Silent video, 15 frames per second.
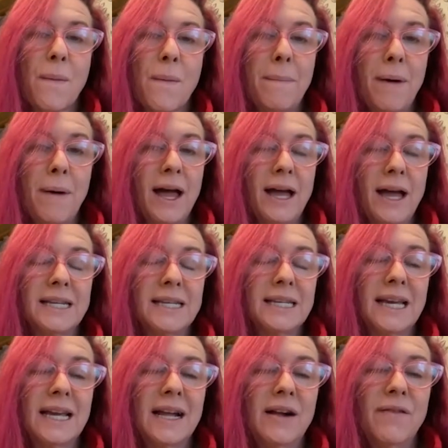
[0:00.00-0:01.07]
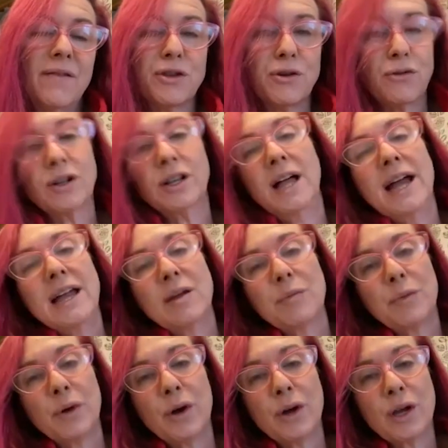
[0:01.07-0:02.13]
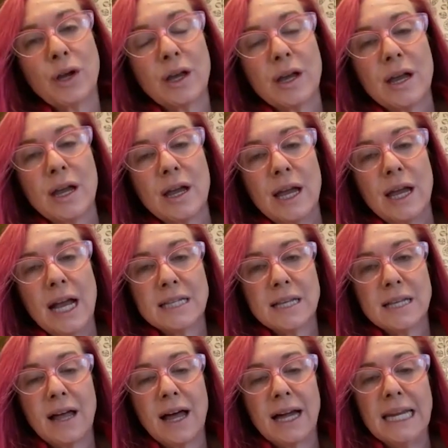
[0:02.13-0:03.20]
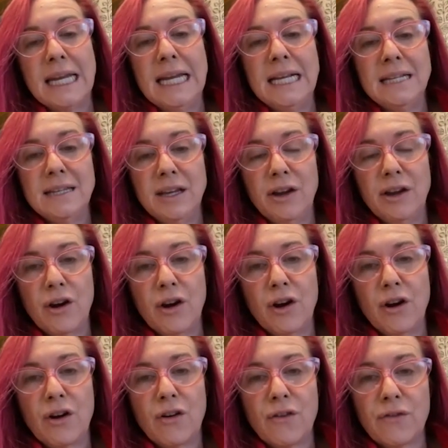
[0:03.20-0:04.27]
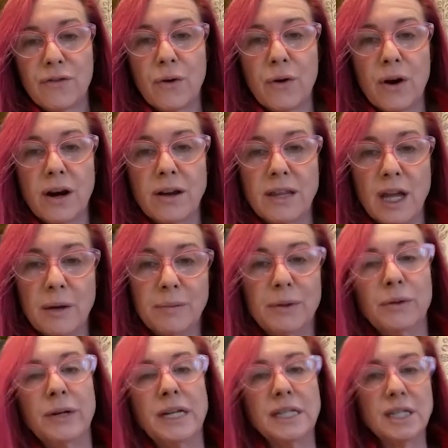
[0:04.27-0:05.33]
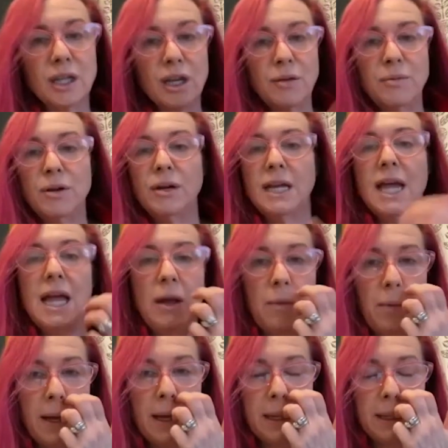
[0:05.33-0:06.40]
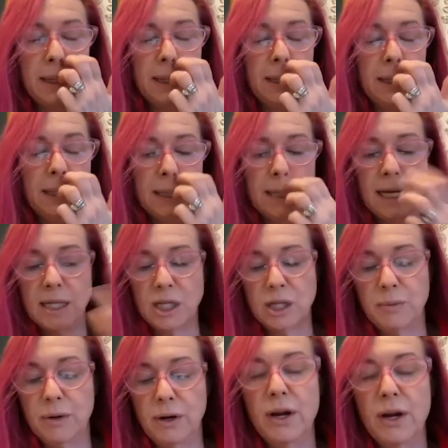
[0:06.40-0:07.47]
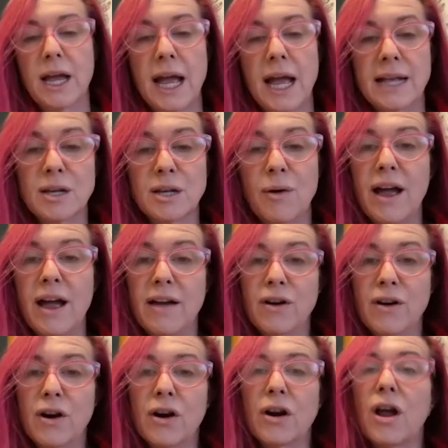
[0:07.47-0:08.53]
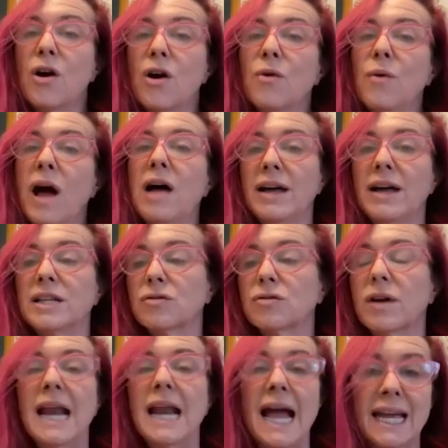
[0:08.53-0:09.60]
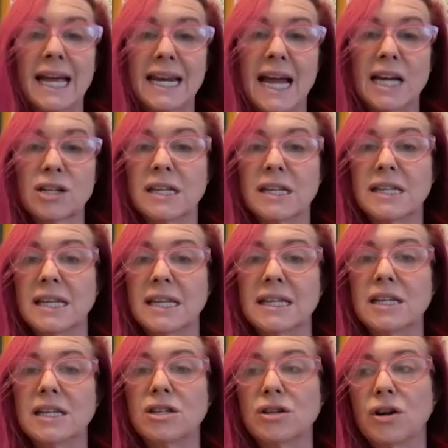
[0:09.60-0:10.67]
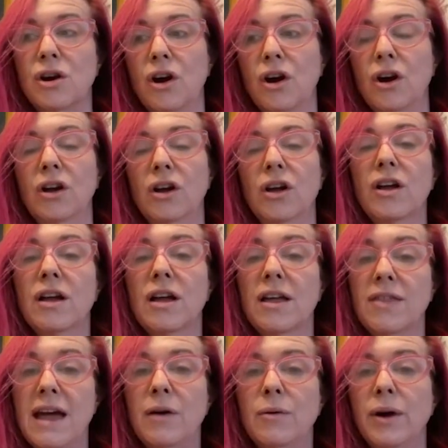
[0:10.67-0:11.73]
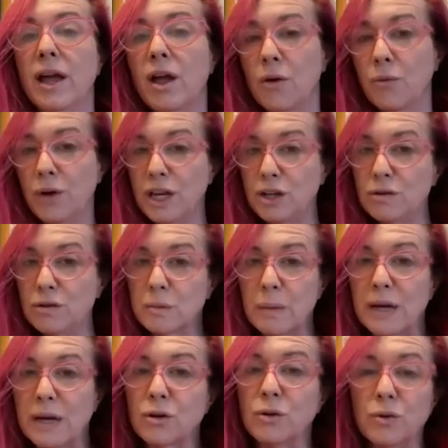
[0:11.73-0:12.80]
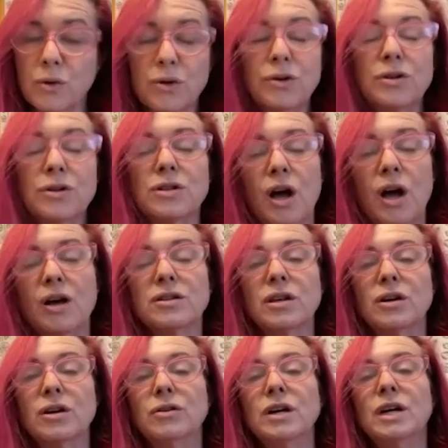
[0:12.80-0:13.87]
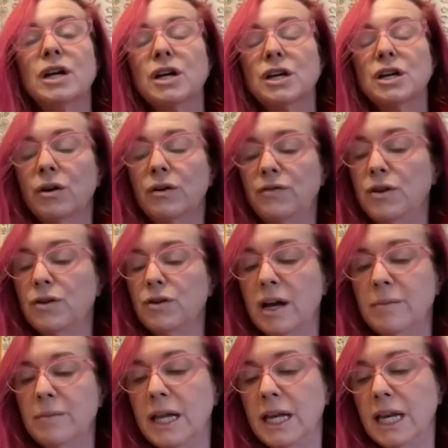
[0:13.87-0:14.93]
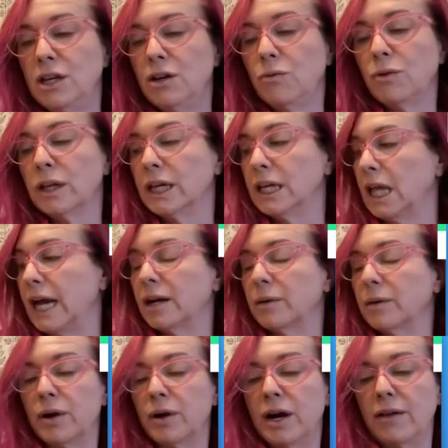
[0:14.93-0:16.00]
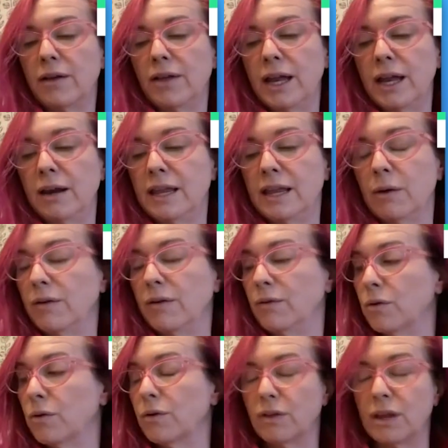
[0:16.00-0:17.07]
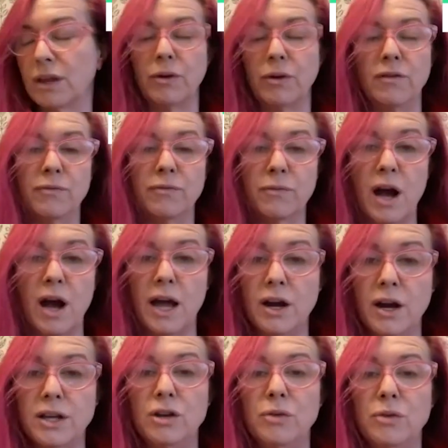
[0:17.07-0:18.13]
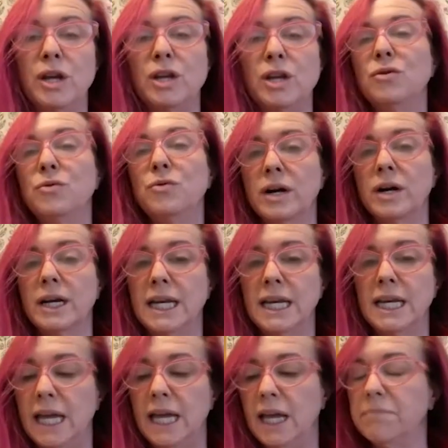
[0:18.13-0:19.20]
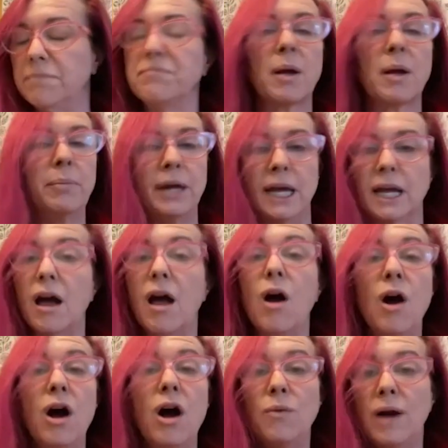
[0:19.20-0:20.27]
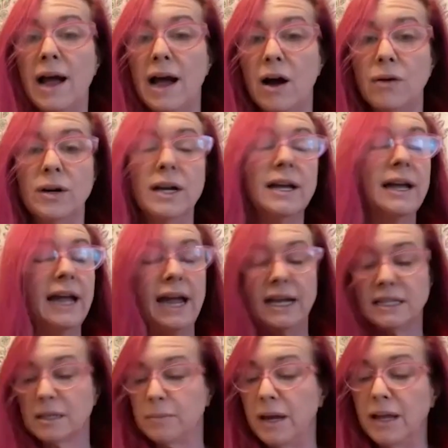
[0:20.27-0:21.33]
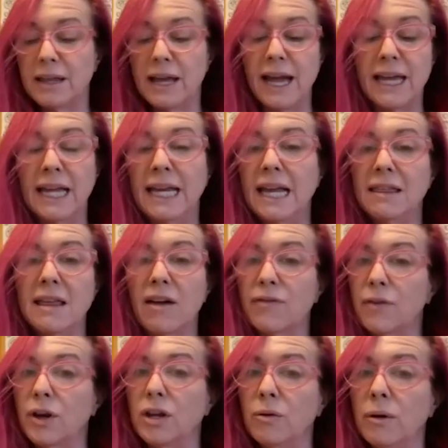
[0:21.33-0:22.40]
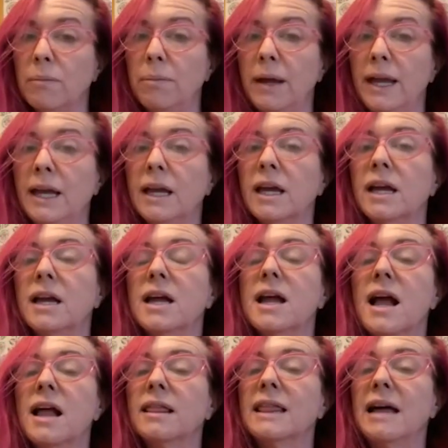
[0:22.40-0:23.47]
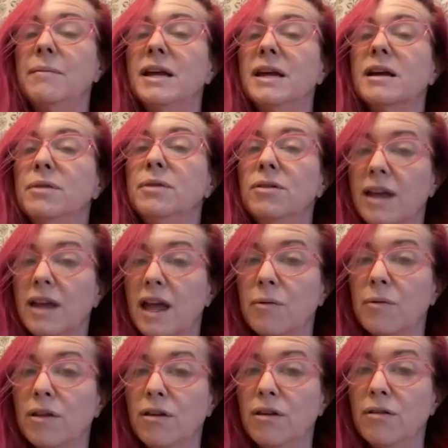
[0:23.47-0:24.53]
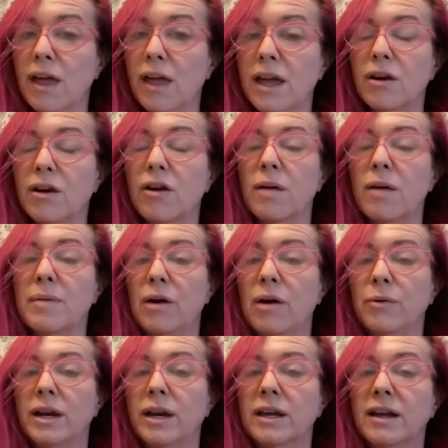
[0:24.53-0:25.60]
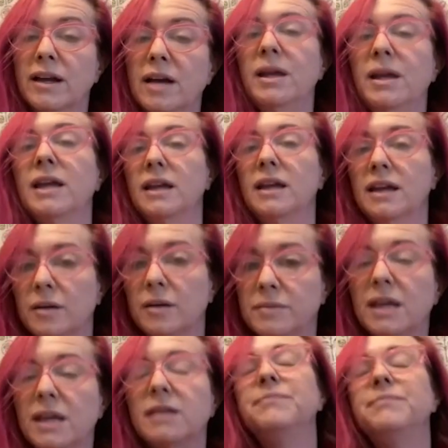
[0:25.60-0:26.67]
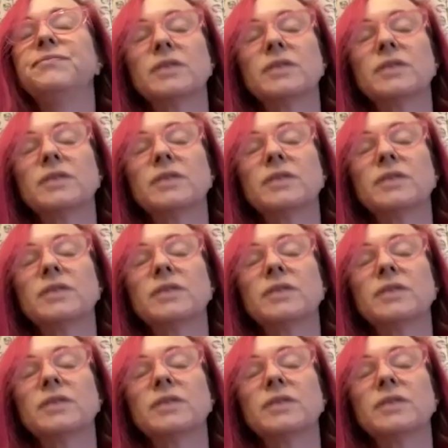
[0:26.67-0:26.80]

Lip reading: But through Clientbook, it's a lot easier for the employees to communicate with the customer. And so I have heard, oh, wow, that's great. I can actually send this to her that way. We do special orders also. So if you come in and you really like a bra that we've got on you, but you want it in pink. Oh, wow, Ann Smith, I can get that for you in pink. Let me communicate with you later about when it can come in. It comes in,